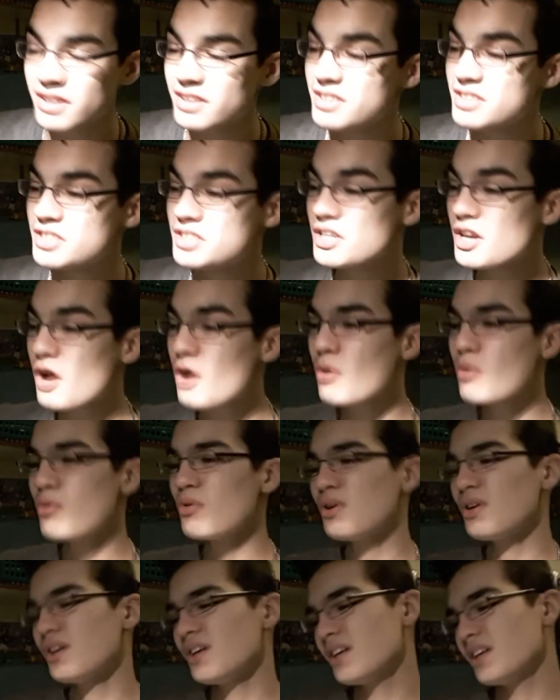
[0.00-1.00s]
So
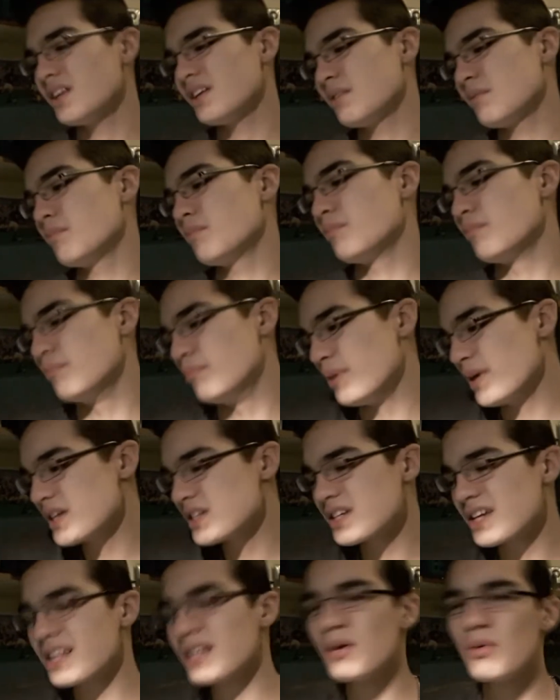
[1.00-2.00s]

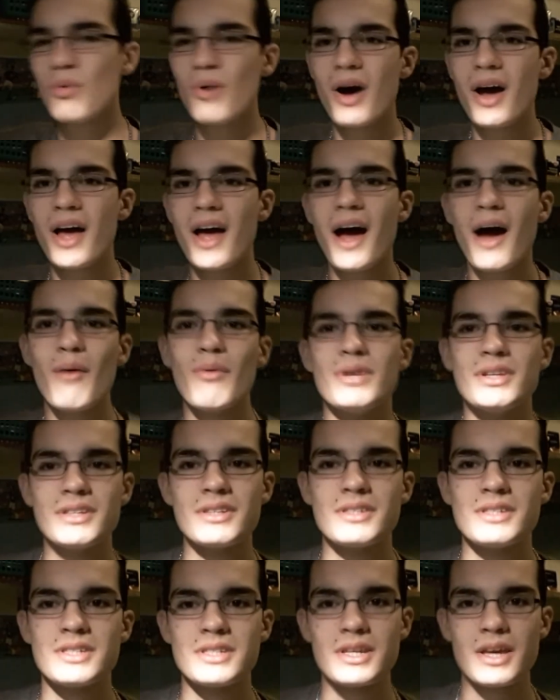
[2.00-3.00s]
basically what I
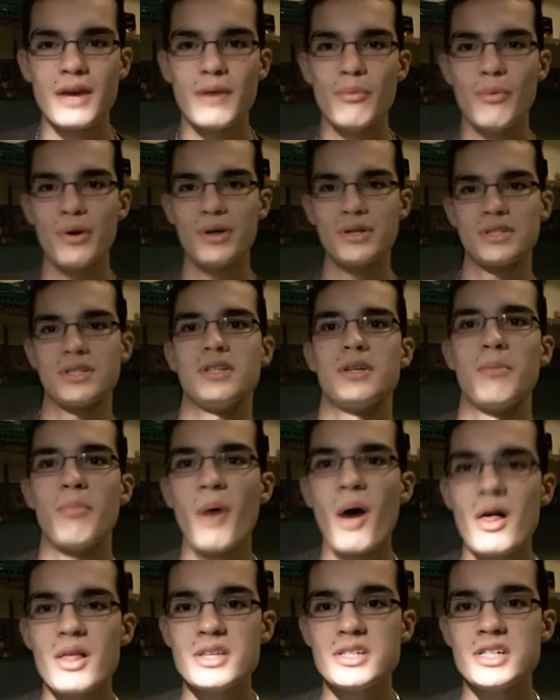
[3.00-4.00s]
wanted to say was an
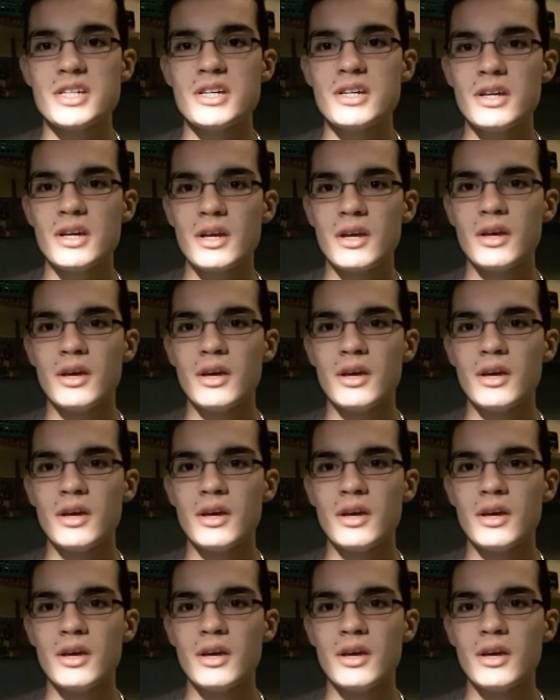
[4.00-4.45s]
apology